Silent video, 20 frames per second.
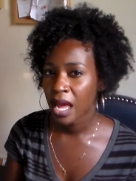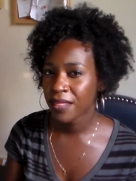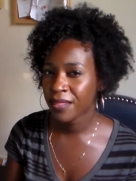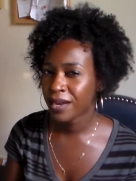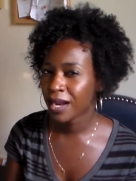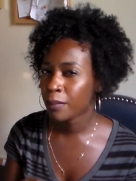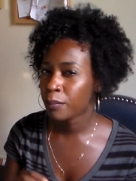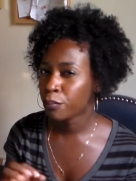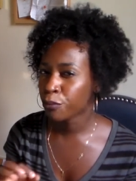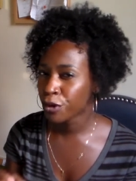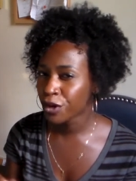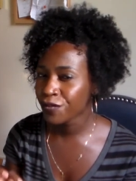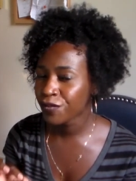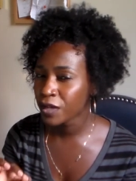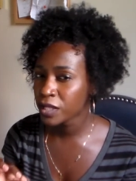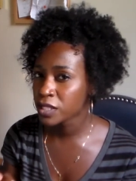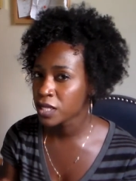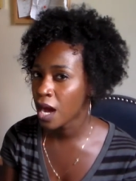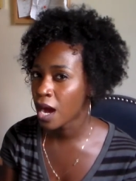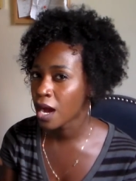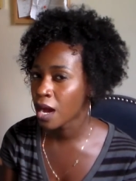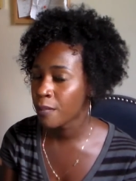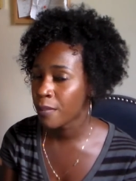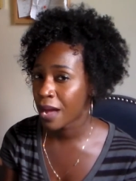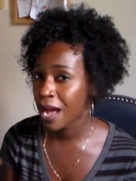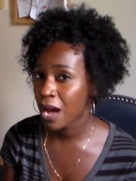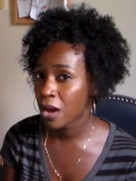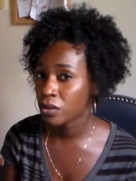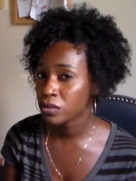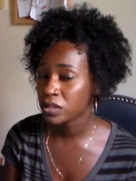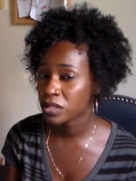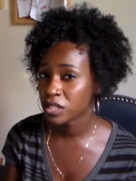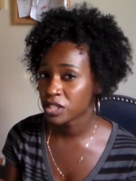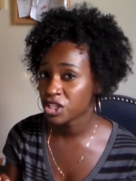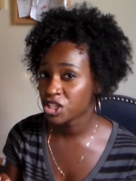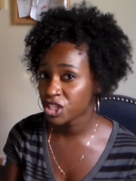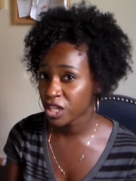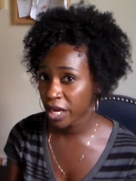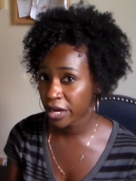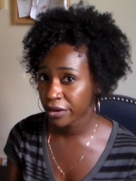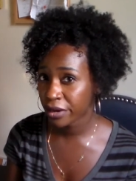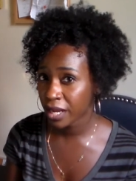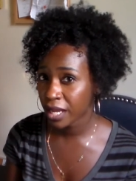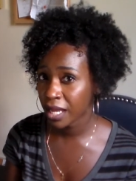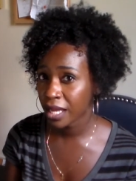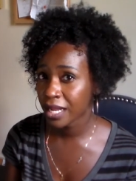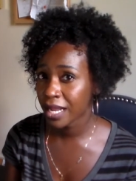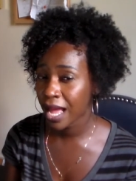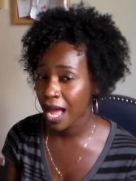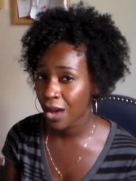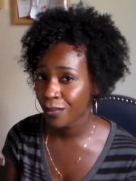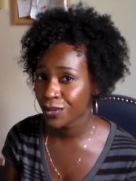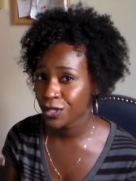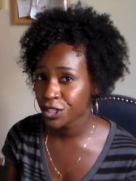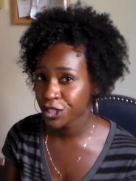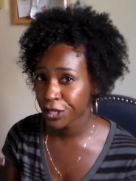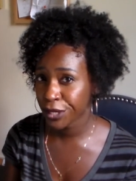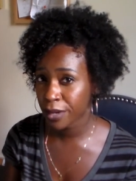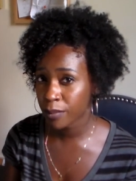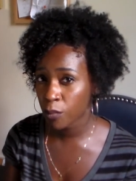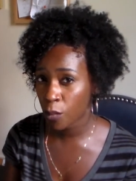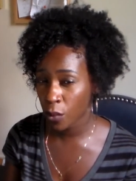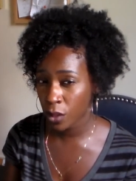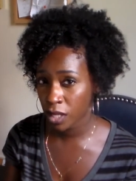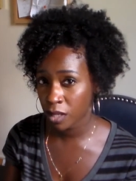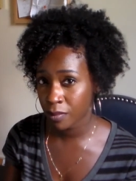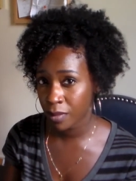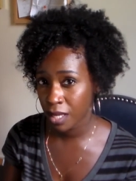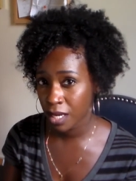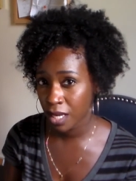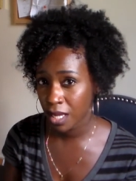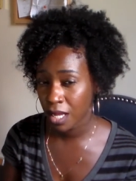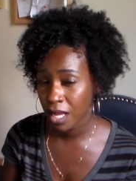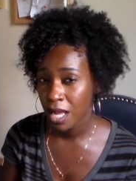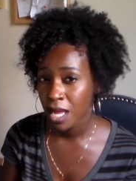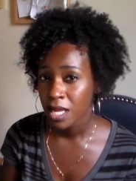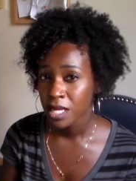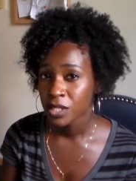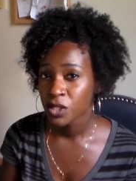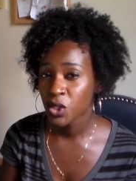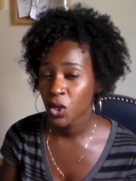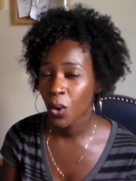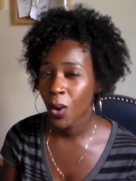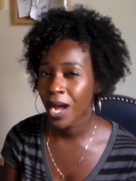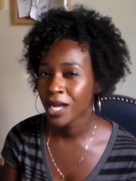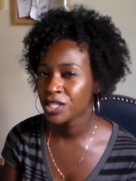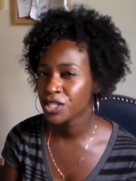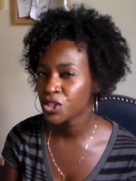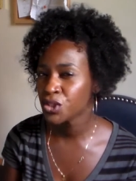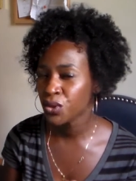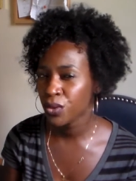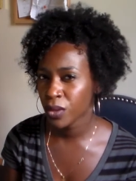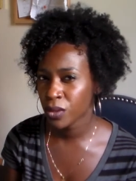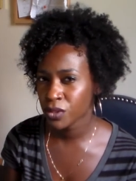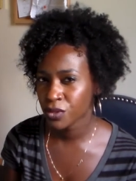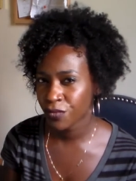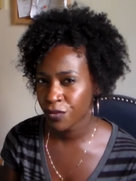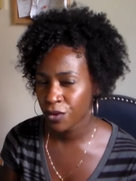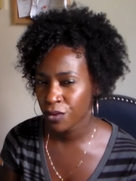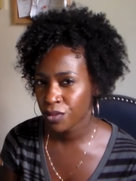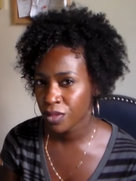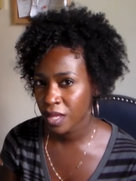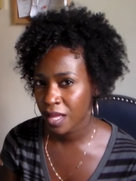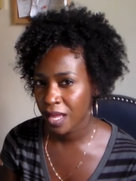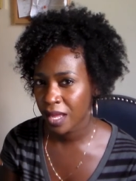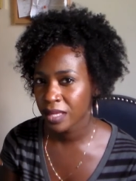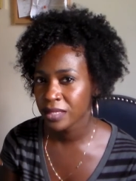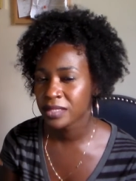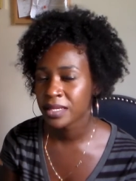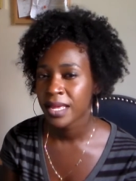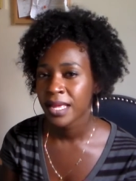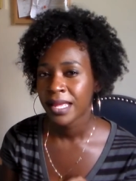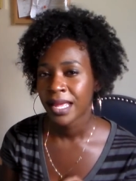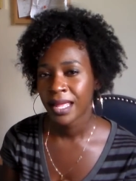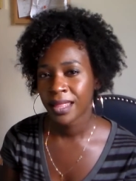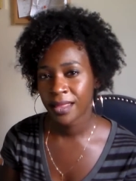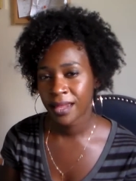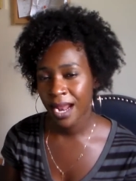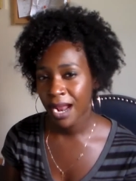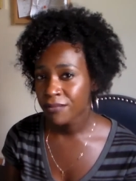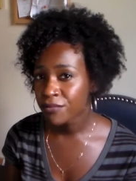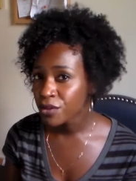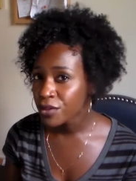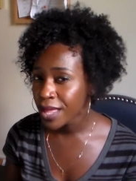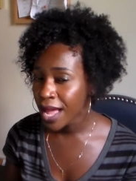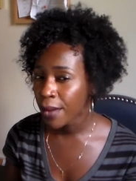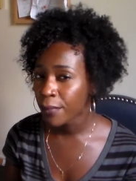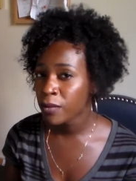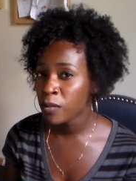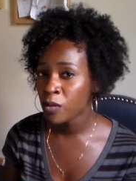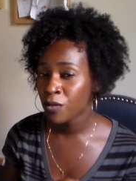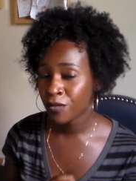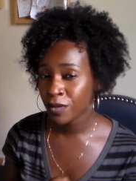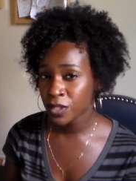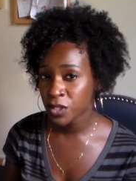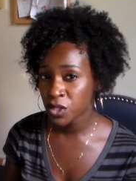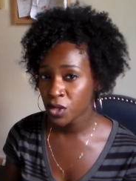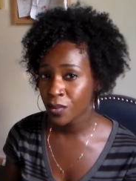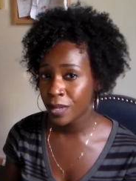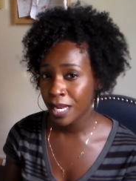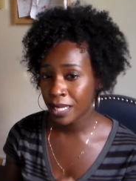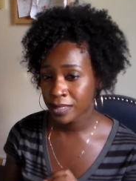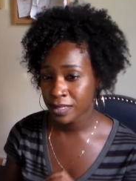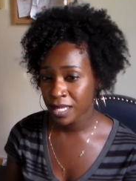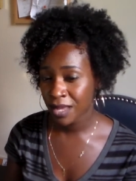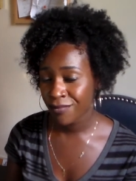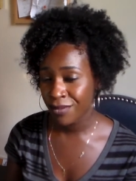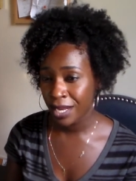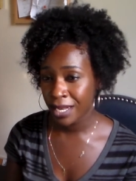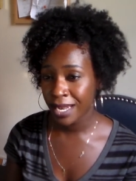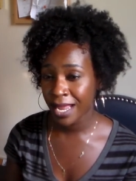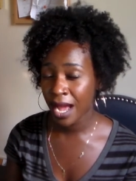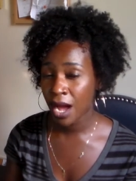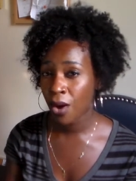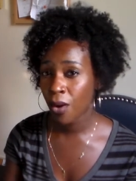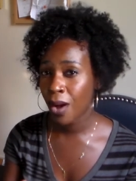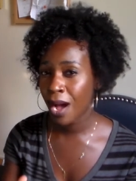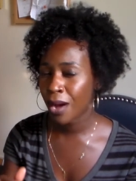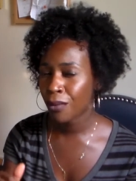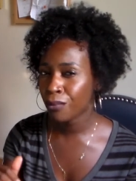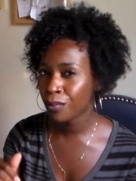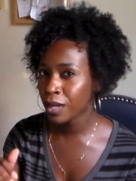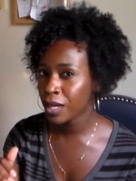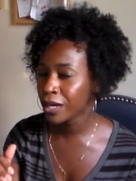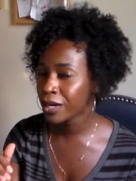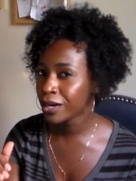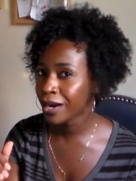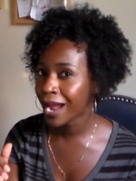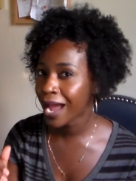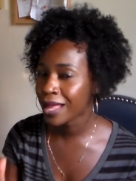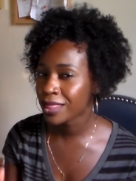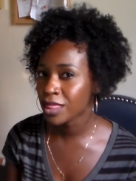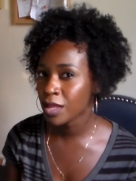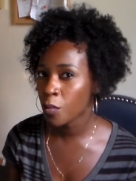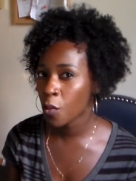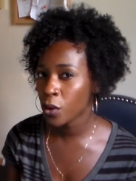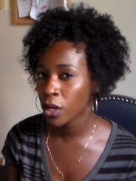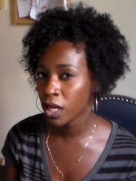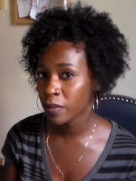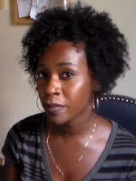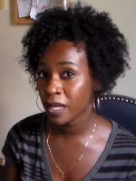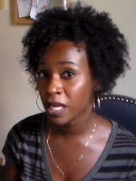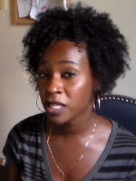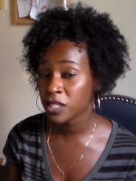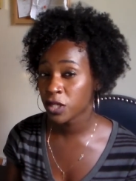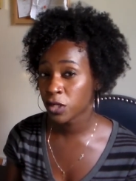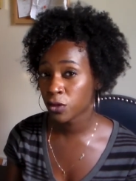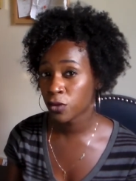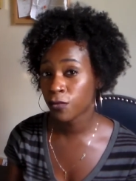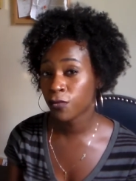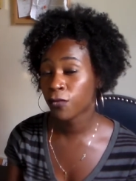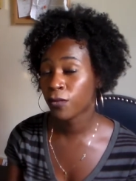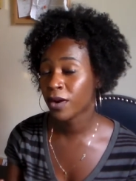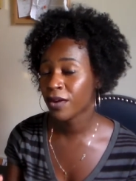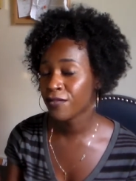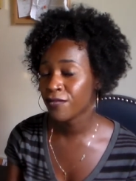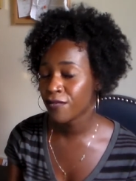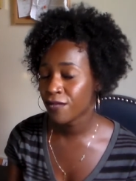and then I briefly talk about sharing and how we share at morning meeting. So I just do those few things and then after that we move into an activity. Now we're at the morning meeting circle for a